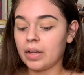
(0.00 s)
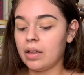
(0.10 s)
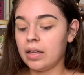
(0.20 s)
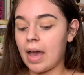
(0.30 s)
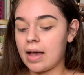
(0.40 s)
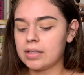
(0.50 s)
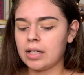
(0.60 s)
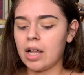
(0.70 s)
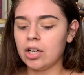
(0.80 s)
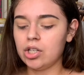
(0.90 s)
Yes, the
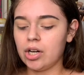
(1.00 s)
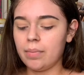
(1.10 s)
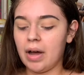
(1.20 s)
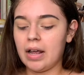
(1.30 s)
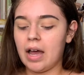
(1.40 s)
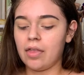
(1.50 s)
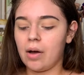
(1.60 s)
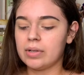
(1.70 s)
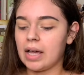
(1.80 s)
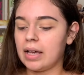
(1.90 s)
color Dirty Money I thought
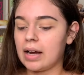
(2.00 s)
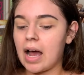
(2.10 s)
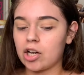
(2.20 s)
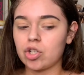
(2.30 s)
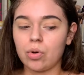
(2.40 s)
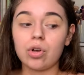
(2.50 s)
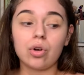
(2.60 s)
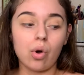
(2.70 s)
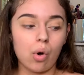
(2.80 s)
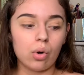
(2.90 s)
was like an actual
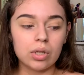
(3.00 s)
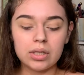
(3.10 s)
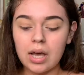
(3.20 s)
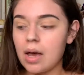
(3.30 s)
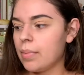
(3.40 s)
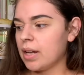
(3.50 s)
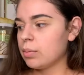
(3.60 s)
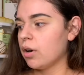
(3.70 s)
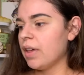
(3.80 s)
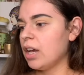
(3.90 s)
gold, but it's
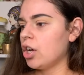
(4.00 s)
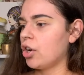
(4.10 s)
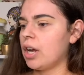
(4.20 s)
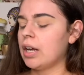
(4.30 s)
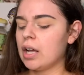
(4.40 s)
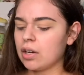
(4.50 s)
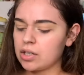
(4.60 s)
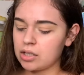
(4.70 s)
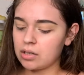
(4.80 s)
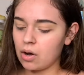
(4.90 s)
more of like a green color,
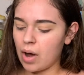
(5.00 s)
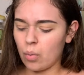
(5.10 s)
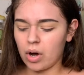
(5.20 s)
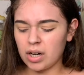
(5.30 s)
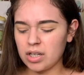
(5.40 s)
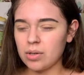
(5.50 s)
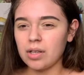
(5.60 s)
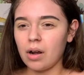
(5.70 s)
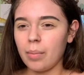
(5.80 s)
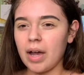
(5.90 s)
so I wanted to use
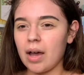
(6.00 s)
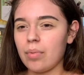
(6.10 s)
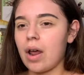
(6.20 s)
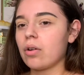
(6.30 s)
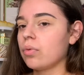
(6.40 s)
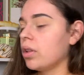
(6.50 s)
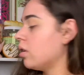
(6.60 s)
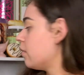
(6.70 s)
that on my eye, but I don't really know if